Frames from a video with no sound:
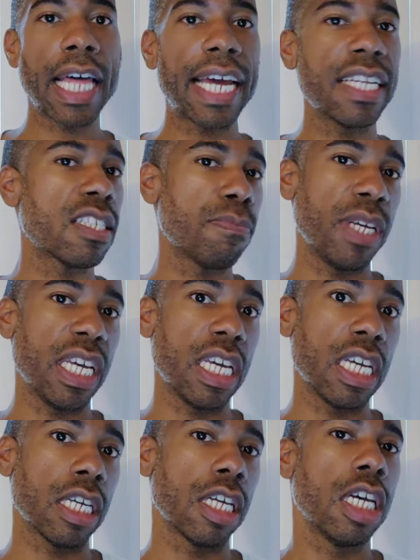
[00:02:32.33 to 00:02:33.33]
That is
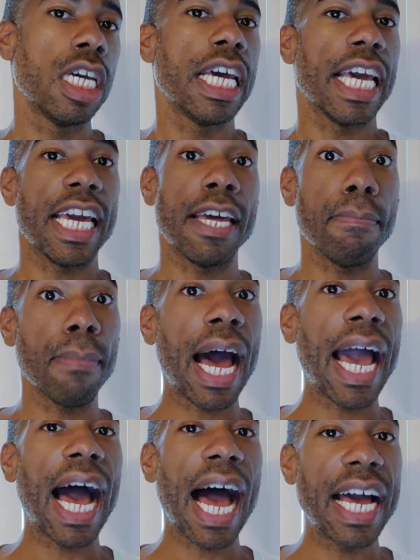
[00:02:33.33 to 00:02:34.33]
being, in
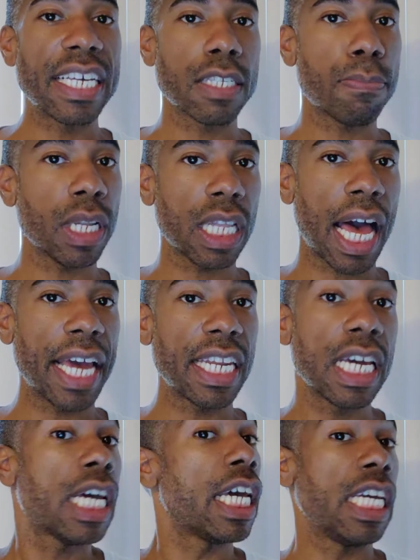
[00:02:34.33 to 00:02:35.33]
my eyes,
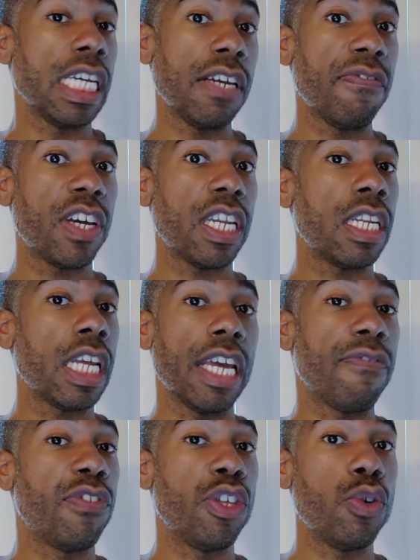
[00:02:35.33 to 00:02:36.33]
polite, even
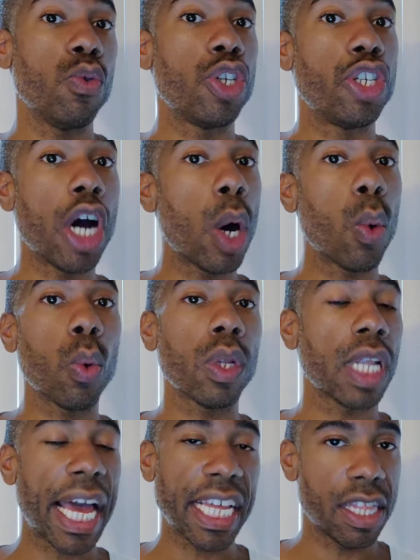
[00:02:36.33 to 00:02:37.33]
if you
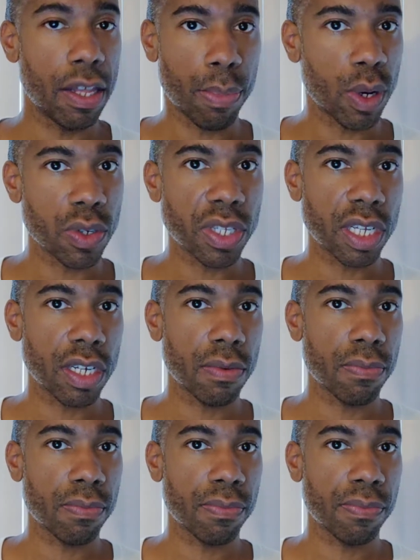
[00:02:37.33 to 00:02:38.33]
don't like the person.